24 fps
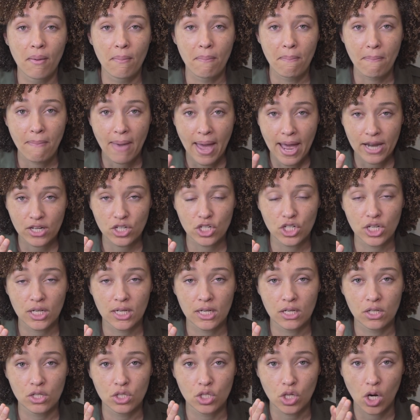
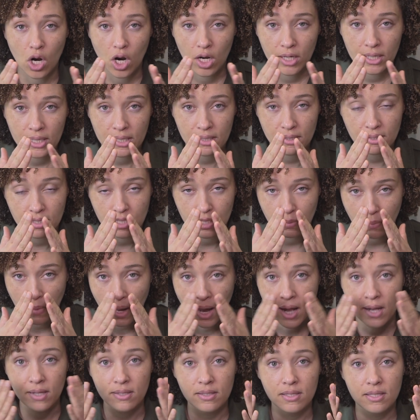matching darkened
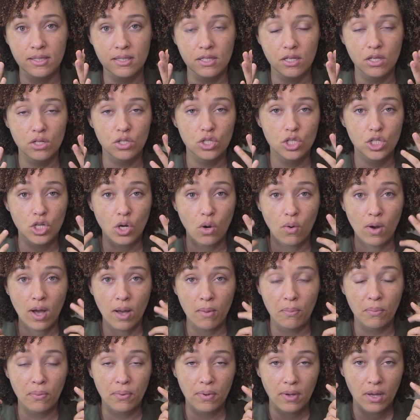spots show
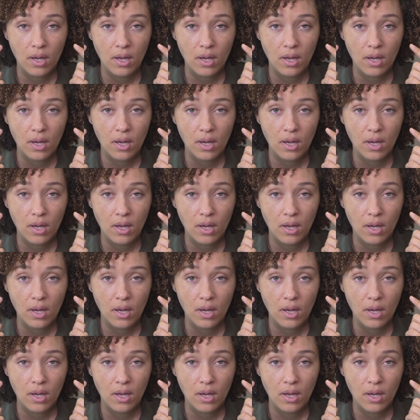up